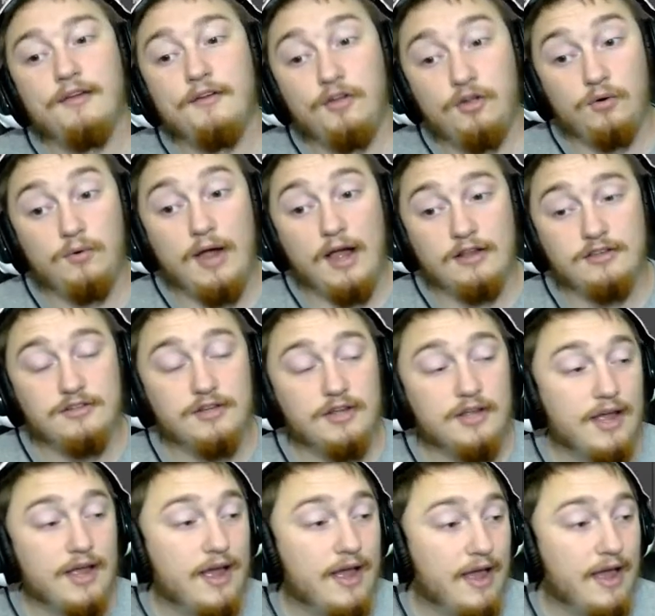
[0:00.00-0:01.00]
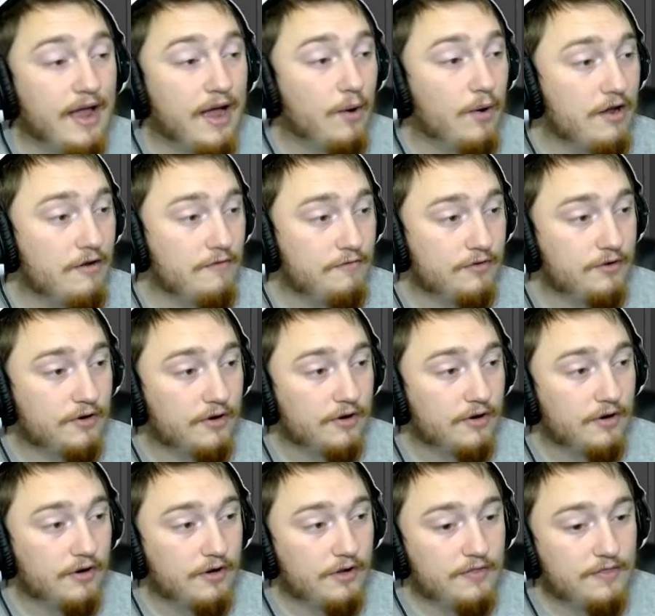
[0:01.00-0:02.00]
Correct. However,
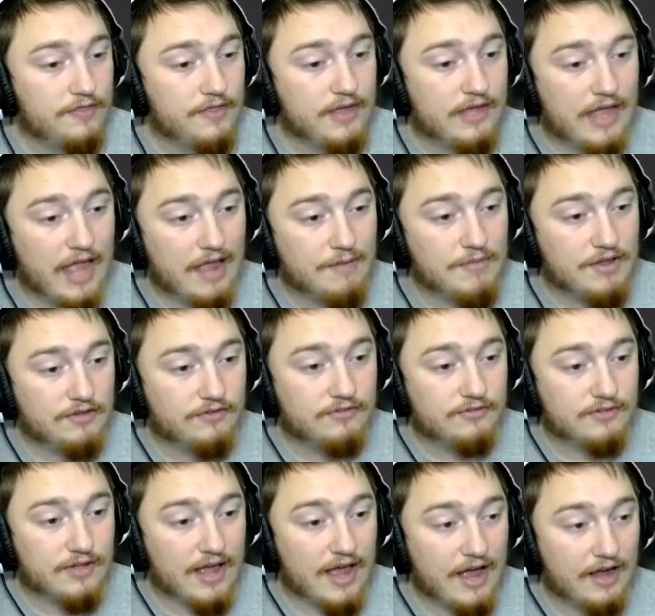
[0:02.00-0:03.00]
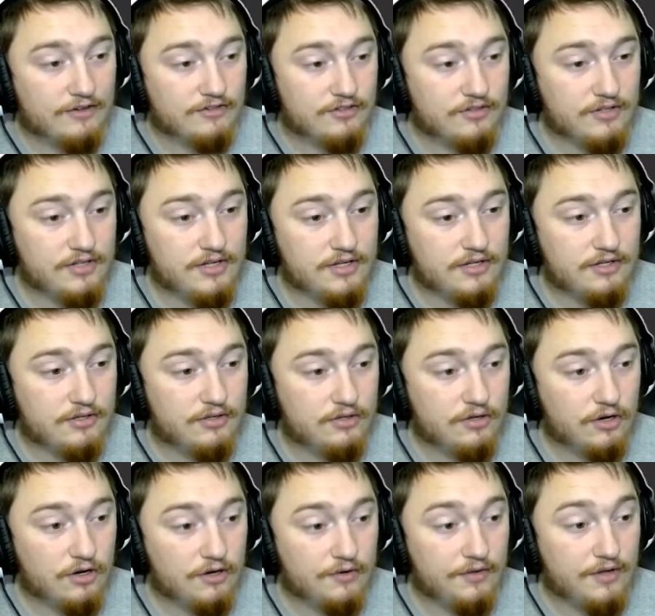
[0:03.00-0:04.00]
the game is actually
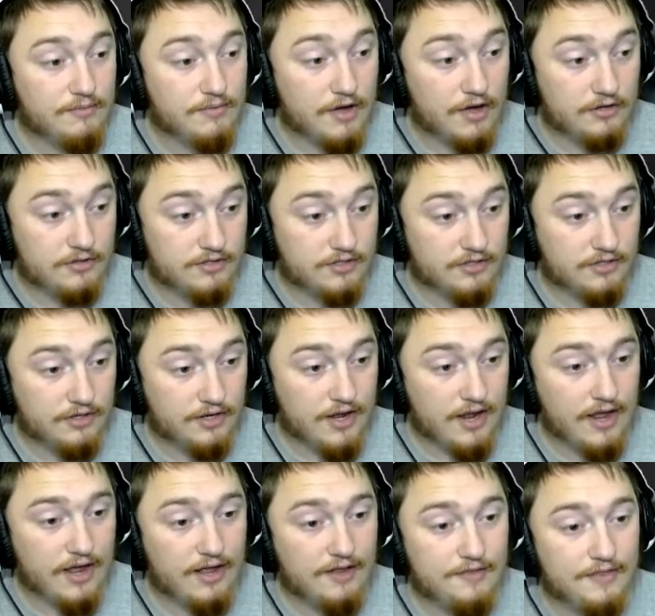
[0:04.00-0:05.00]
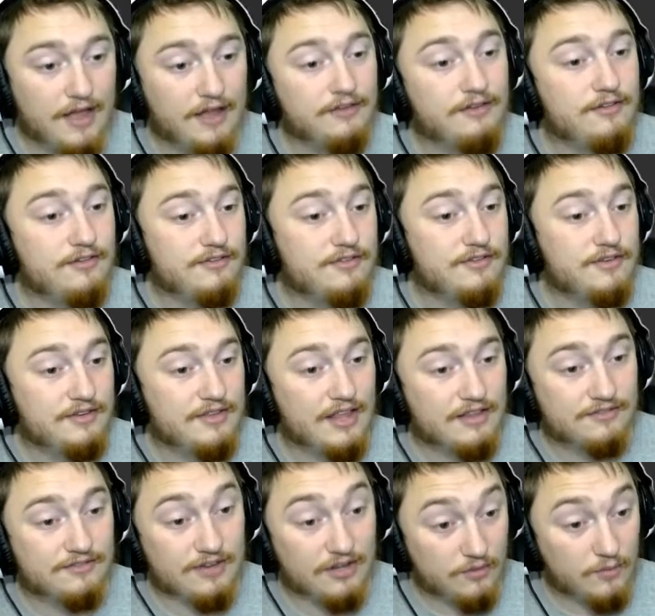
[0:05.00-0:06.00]
currently bugged, and
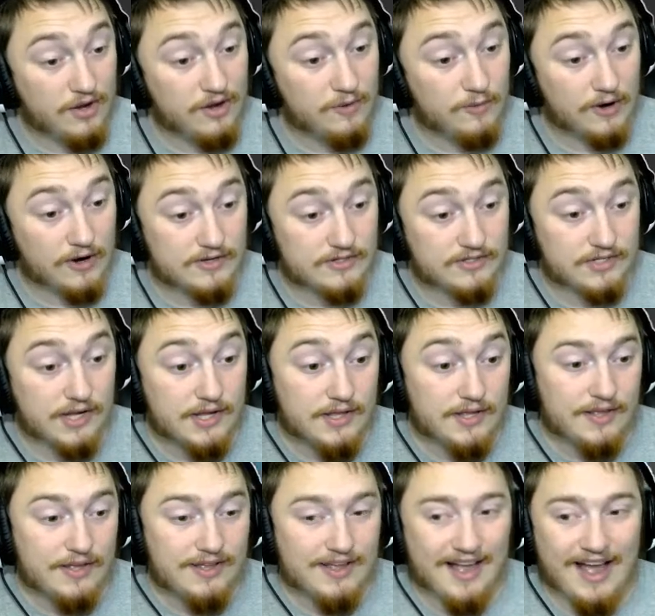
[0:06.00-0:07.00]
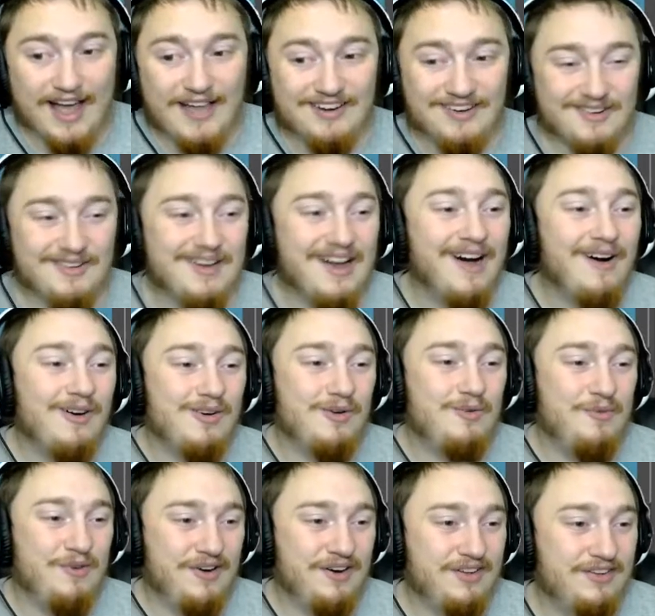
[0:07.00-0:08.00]
that's not the way it works. I don't know how it
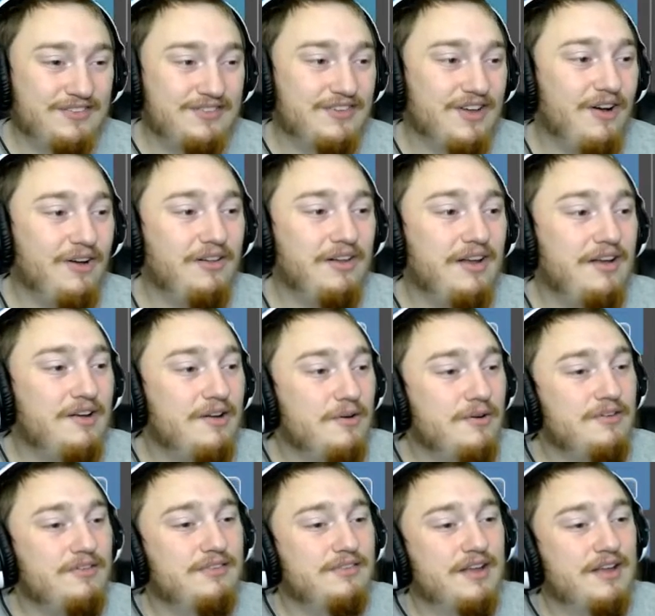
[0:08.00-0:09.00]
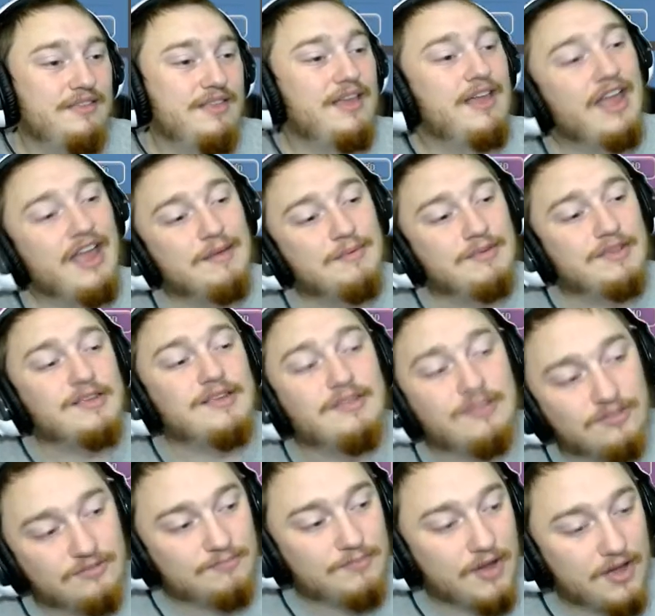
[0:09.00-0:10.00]
works. All I know is that the game
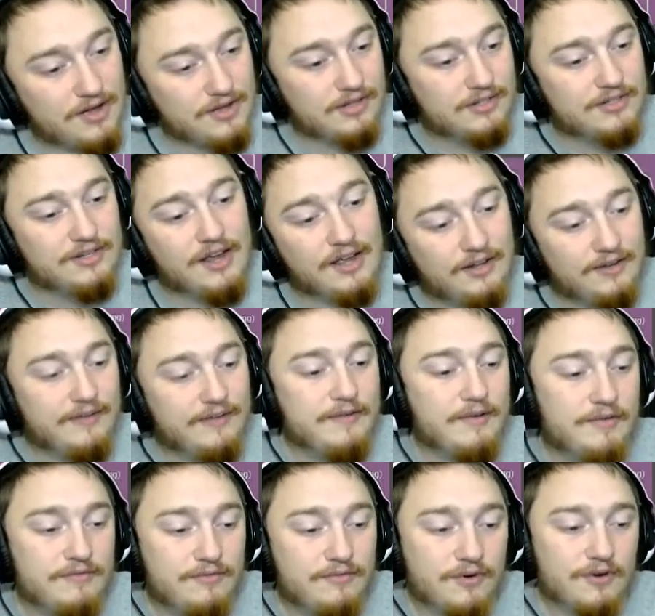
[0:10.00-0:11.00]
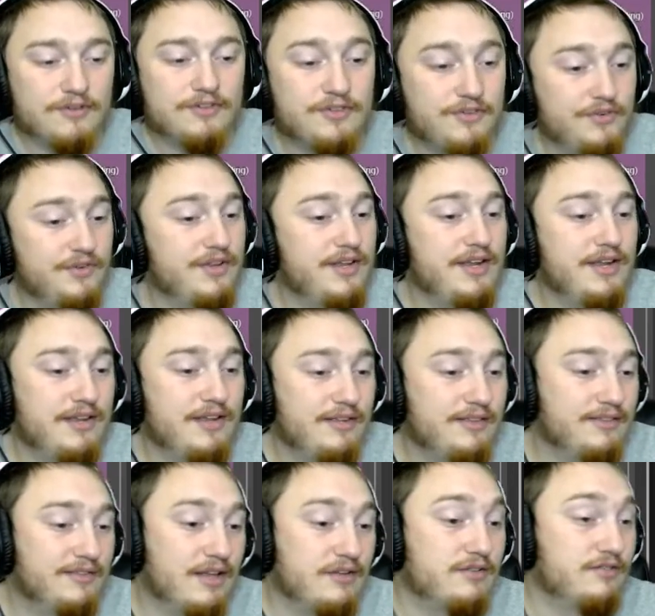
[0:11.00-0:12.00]
is bugged, and unfortunately,
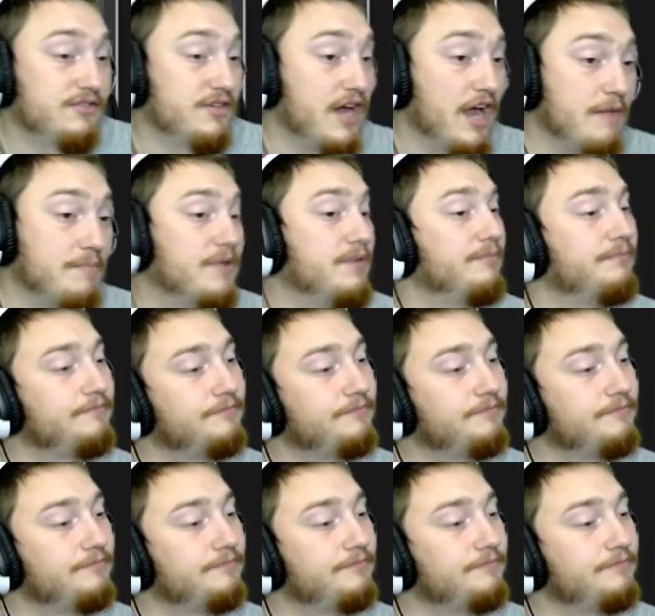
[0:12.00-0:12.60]
that doesn't happen.